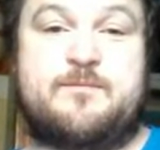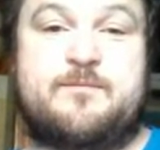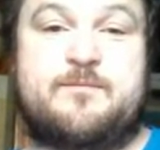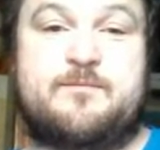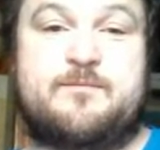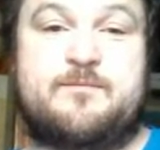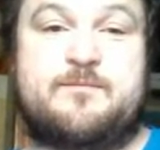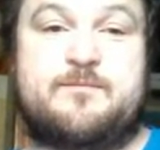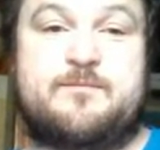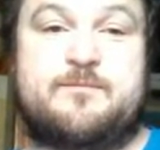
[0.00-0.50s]

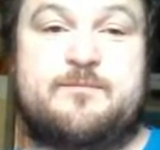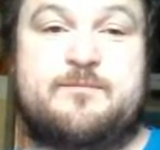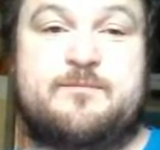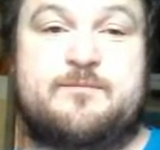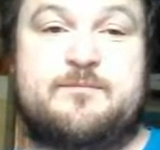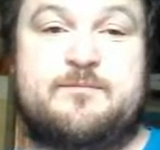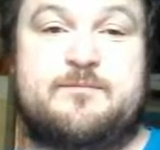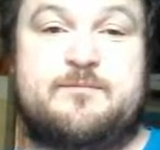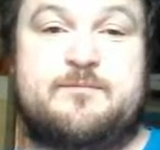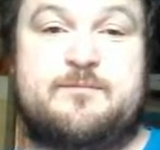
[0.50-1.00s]

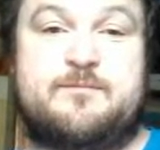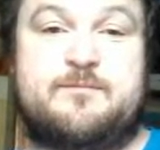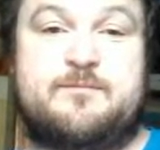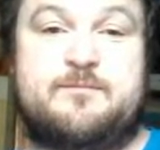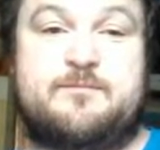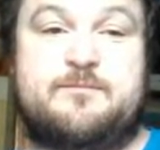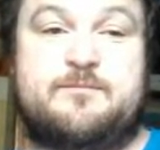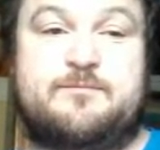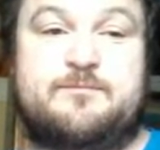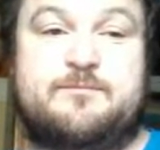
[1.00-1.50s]

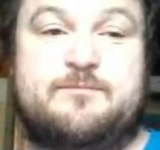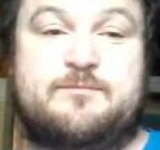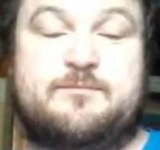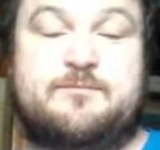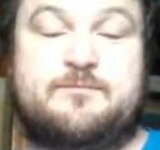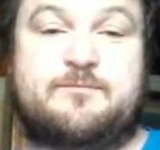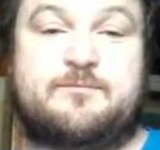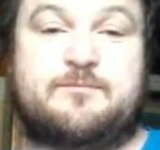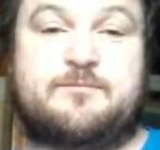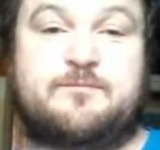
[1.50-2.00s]

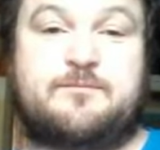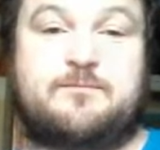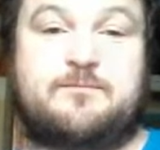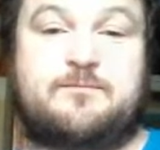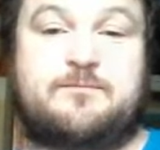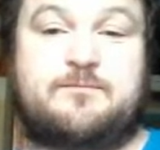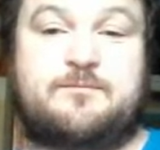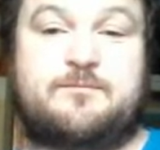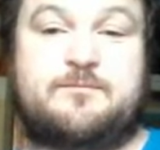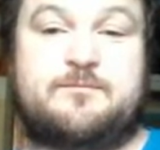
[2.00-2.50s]

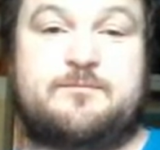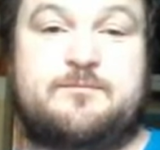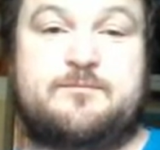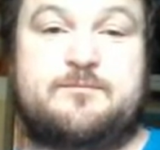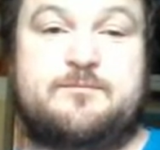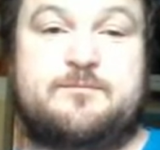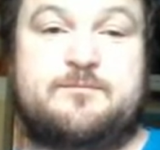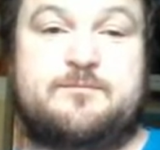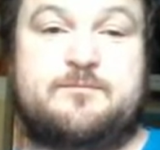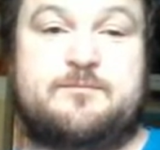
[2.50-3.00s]

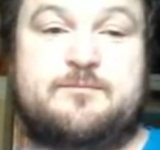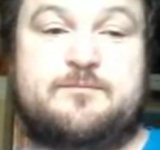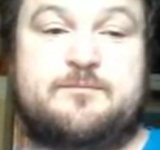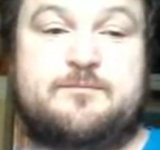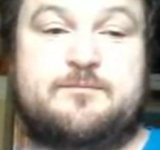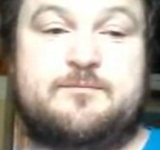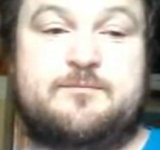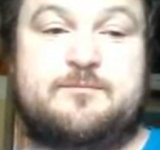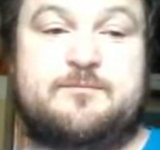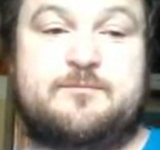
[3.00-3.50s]

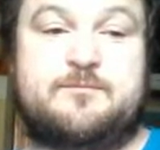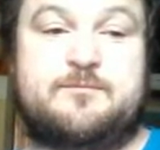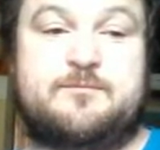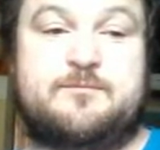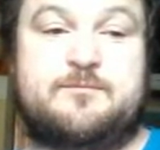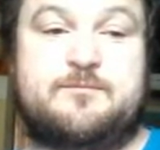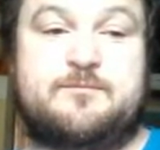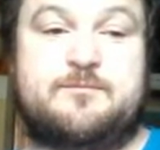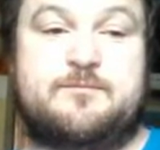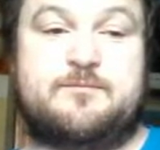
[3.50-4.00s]

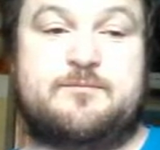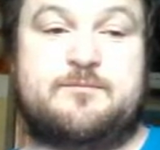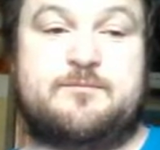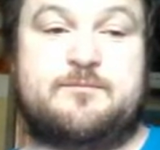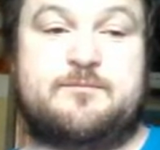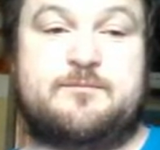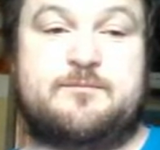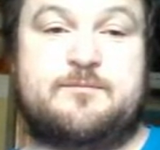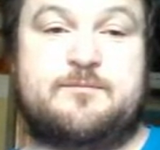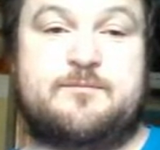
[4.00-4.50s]

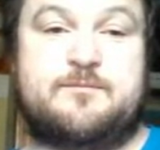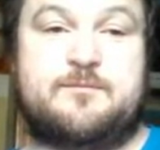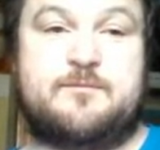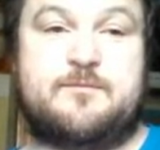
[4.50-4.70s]
No one is speaking in this clip.